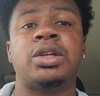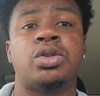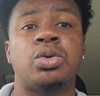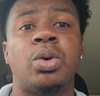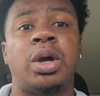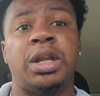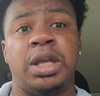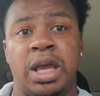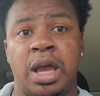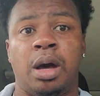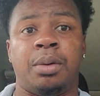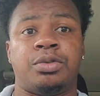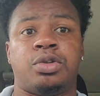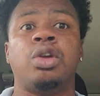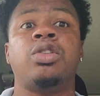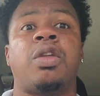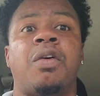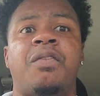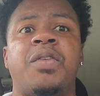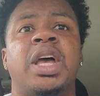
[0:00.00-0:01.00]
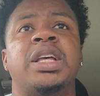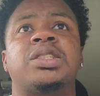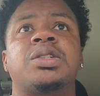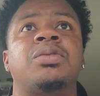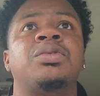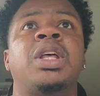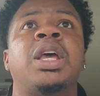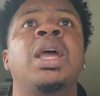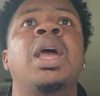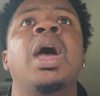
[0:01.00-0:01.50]
you in and he helps you
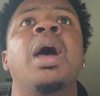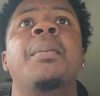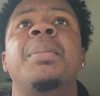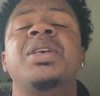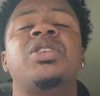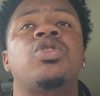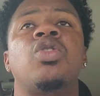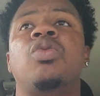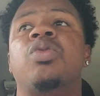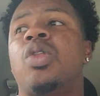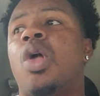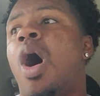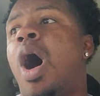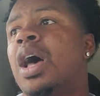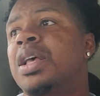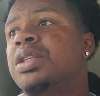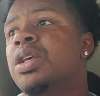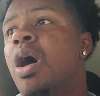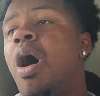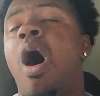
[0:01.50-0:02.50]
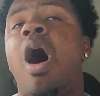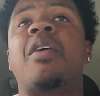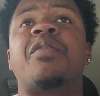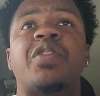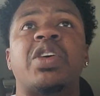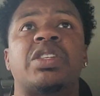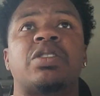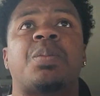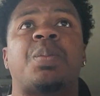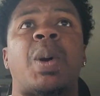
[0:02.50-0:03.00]
defensively, but you lost
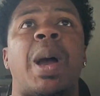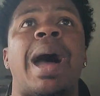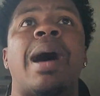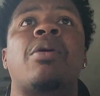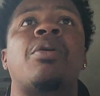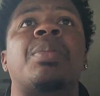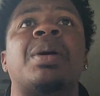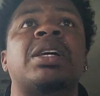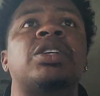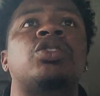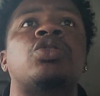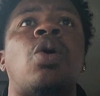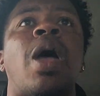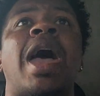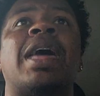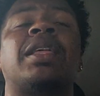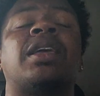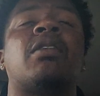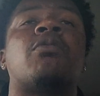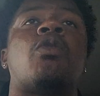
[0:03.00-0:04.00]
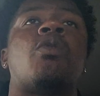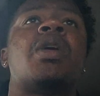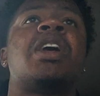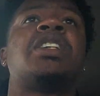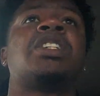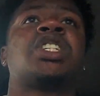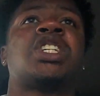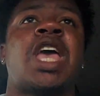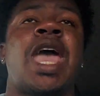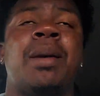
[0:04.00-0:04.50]
offensive power because you had to give away
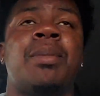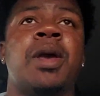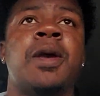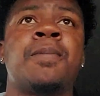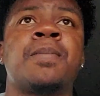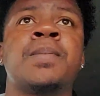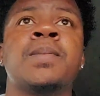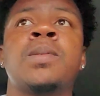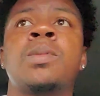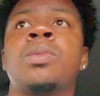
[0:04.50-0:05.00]
Shamet